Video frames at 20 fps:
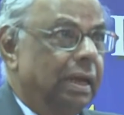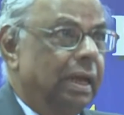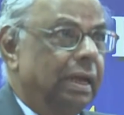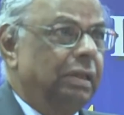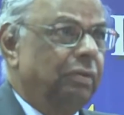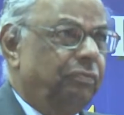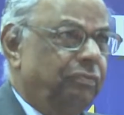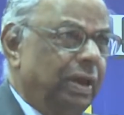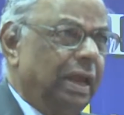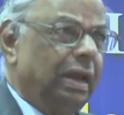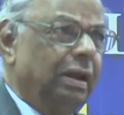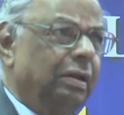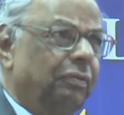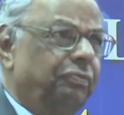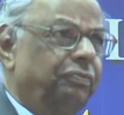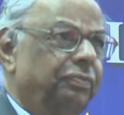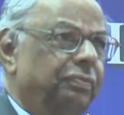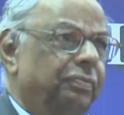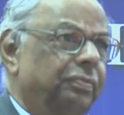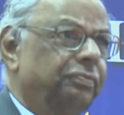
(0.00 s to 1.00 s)
in the field
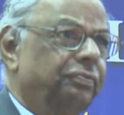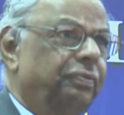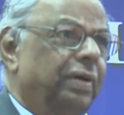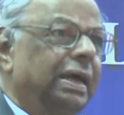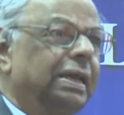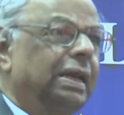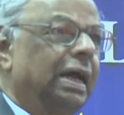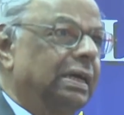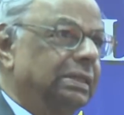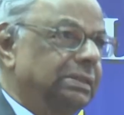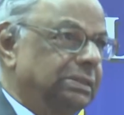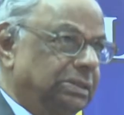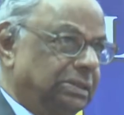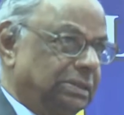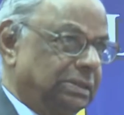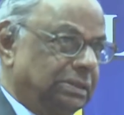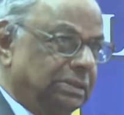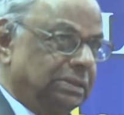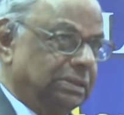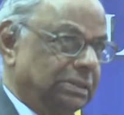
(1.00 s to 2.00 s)
of
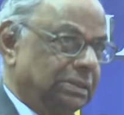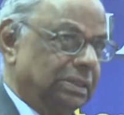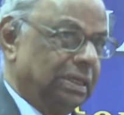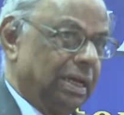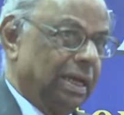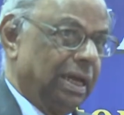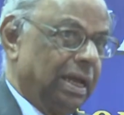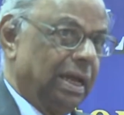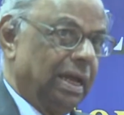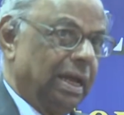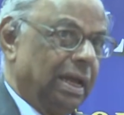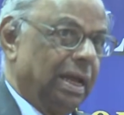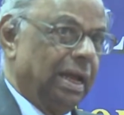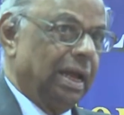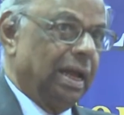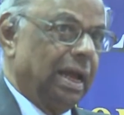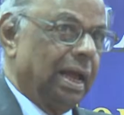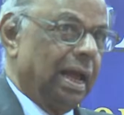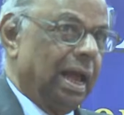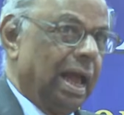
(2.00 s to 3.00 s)
finance
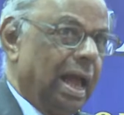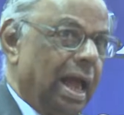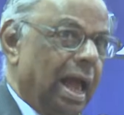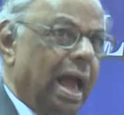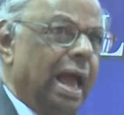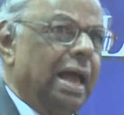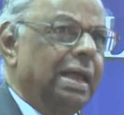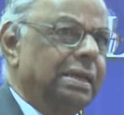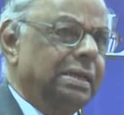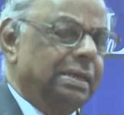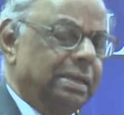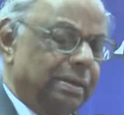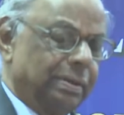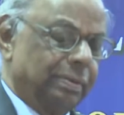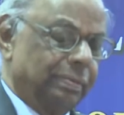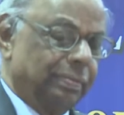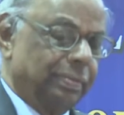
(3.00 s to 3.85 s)
and